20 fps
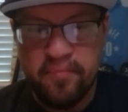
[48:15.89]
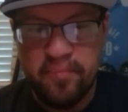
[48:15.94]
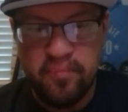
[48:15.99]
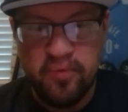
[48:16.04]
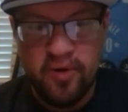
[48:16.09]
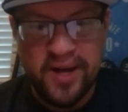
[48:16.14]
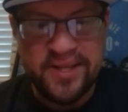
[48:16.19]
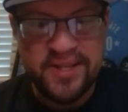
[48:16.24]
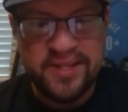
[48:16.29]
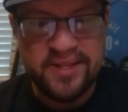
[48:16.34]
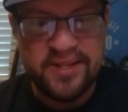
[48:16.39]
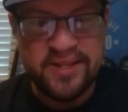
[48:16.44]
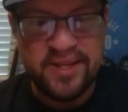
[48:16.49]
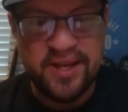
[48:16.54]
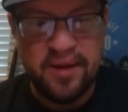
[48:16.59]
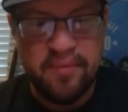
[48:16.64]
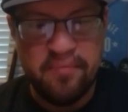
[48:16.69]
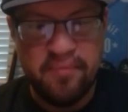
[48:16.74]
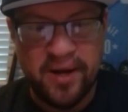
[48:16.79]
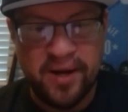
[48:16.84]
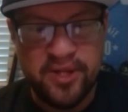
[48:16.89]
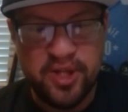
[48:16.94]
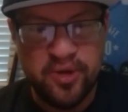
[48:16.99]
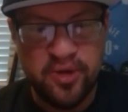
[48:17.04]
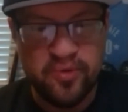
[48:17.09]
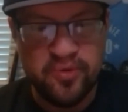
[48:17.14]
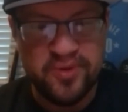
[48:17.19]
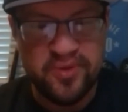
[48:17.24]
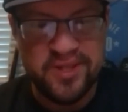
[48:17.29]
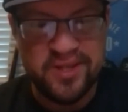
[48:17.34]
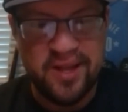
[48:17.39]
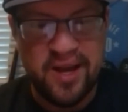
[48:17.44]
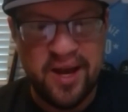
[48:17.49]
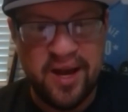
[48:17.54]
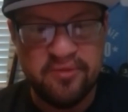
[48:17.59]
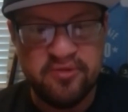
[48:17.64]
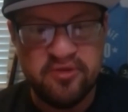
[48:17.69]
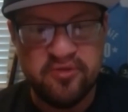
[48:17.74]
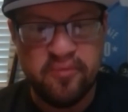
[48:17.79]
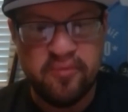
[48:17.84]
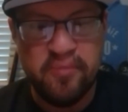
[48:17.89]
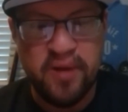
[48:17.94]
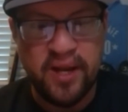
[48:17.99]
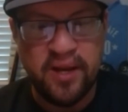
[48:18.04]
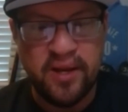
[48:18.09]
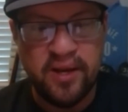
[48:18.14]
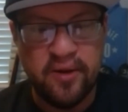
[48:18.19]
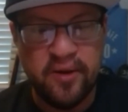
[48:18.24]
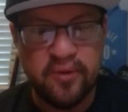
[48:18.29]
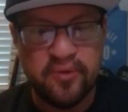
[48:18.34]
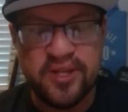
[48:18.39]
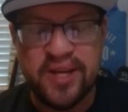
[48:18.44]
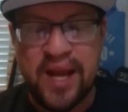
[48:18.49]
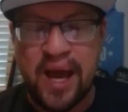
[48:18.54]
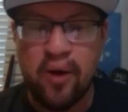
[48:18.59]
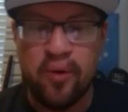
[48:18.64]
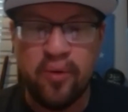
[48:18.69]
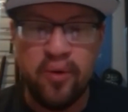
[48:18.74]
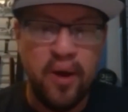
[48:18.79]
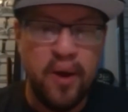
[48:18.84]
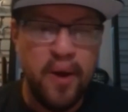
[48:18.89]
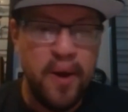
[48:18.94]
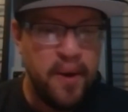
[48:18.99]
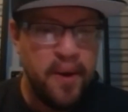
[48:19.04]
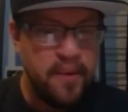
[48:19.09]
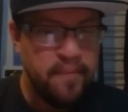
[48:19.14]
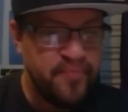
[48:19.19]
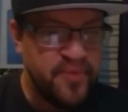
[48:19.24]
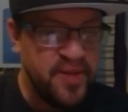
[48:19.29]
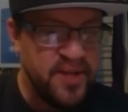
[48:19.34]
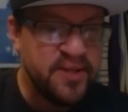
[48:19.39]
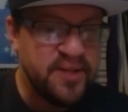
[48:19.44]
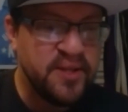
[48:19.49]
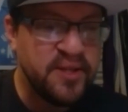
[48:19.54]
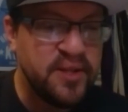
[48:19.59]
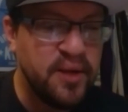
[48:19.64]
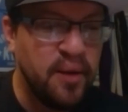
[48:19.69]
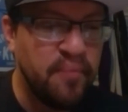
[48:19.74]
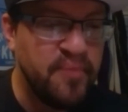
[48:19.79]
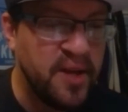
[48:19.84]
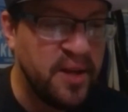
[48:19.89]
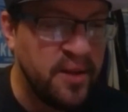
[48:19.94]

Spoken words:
presence in my children's lives for many years. Now, this is something